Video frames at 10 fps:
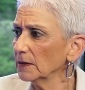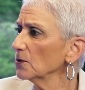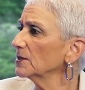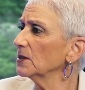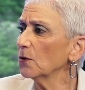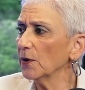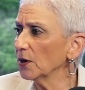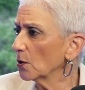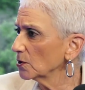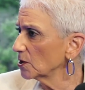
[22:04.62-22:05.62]
They're still going to
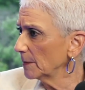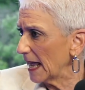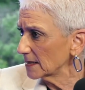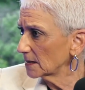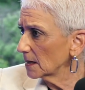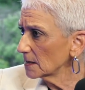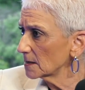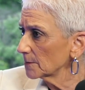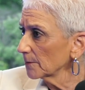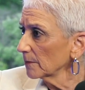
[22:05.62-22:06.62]
go to
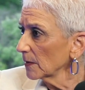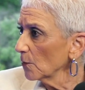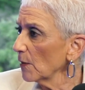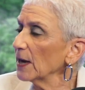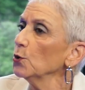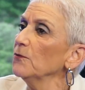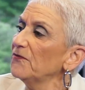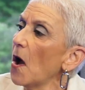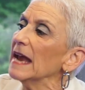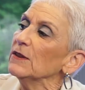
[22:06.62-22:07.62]
gymnastics, right? You
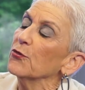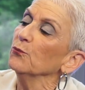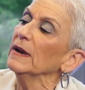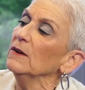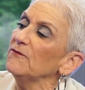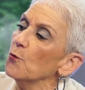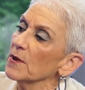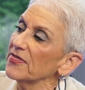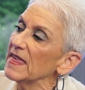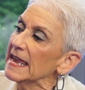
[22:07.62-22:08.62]
find 3 or 4
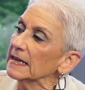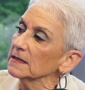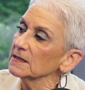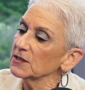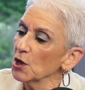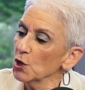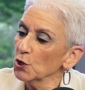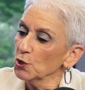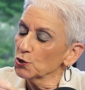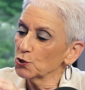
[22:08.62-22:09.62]
things
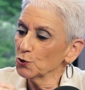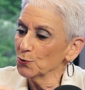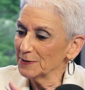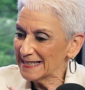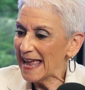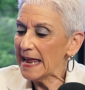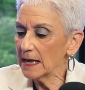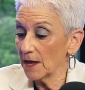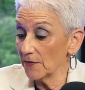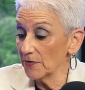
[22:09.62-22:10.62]
to
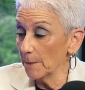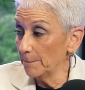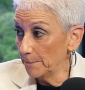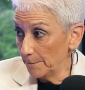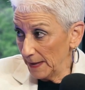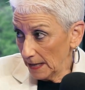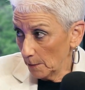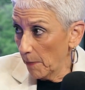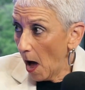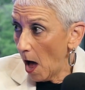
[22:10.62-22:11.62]
take the
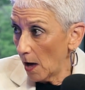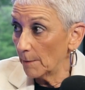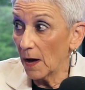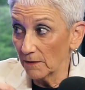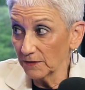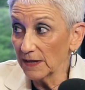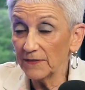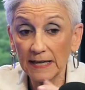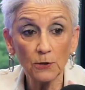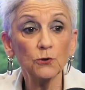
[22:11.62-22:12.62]
big bomb of
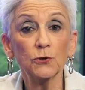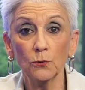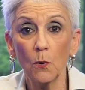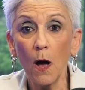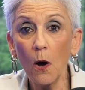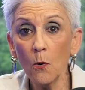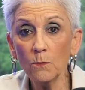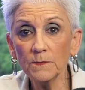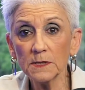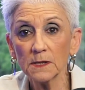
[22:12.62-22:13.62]
living in two
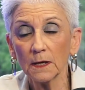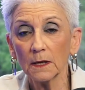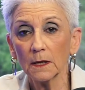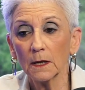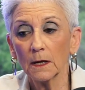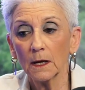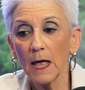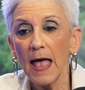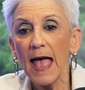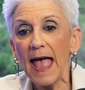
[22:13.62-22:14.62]
homes
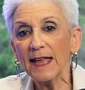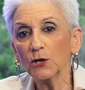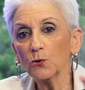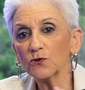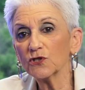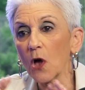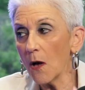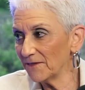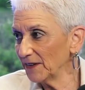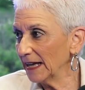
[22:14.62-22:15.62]
and you
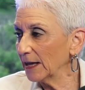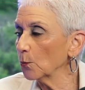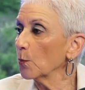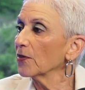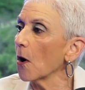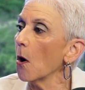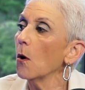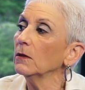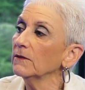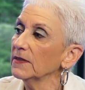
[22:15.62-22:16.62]
soften it with
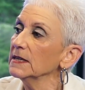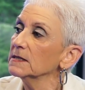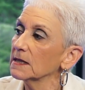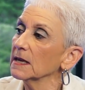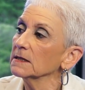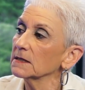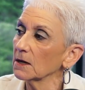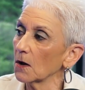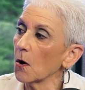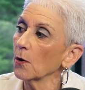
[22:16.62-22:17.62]
all of these things
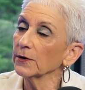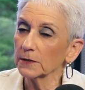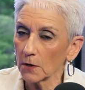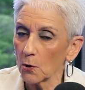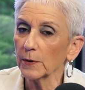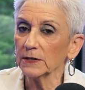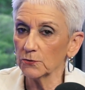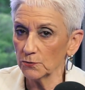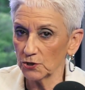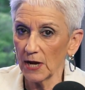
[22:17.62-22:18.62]
that aren't going
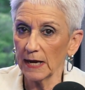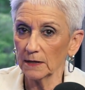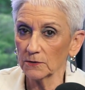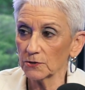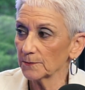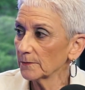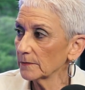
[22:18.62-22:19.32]
to change.